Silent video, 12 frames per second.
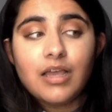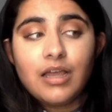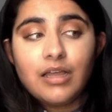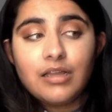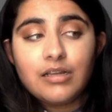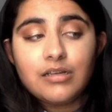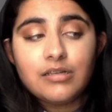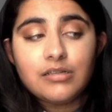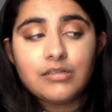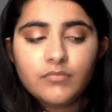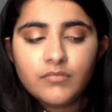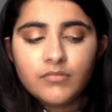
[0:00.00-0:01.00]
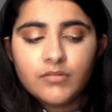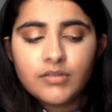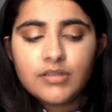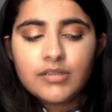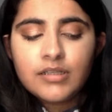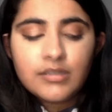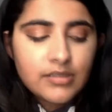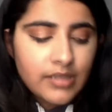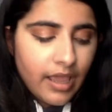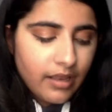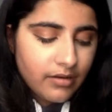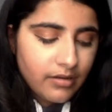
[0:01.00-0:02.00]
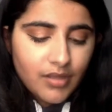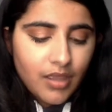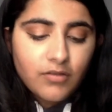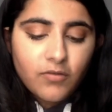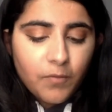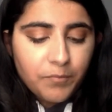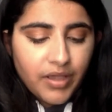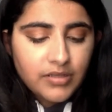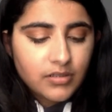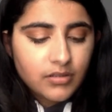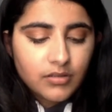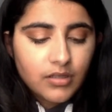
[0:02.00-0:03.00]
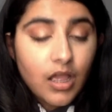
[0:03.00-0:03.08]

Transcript: And since then, I've gone better.